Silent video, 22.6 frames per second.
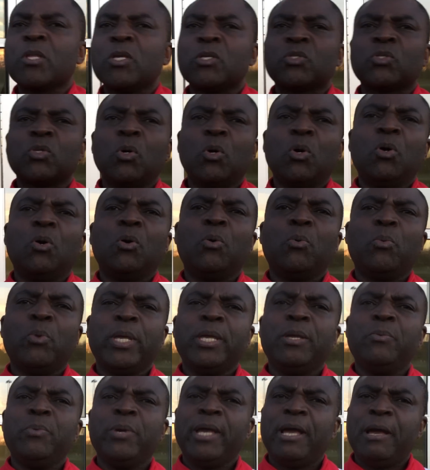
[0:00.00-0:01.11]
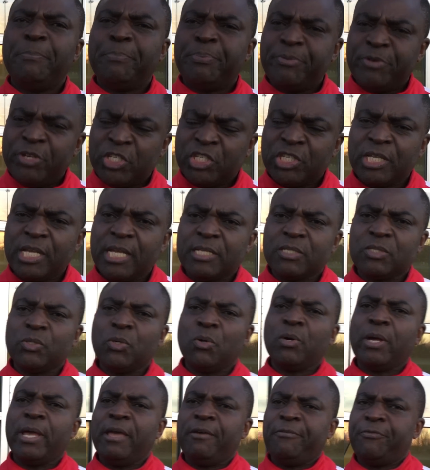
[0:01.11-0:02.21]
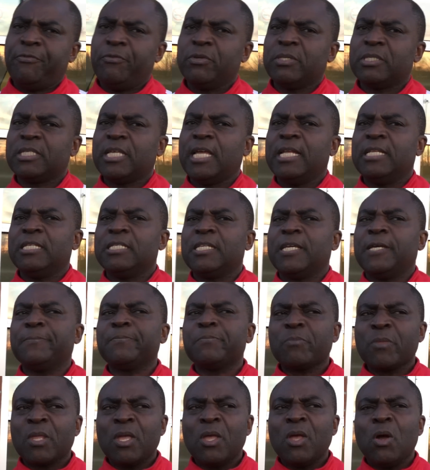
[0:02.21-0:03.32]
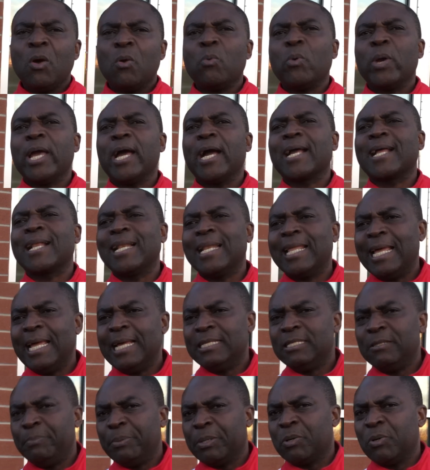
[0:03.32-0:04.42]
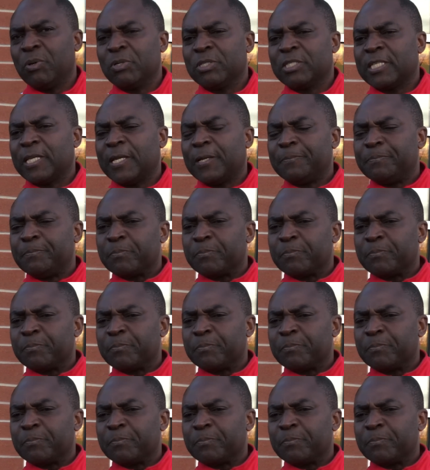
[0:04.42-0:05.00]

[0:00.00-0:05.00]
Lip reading: So we appreciate your efforts, and we are glad because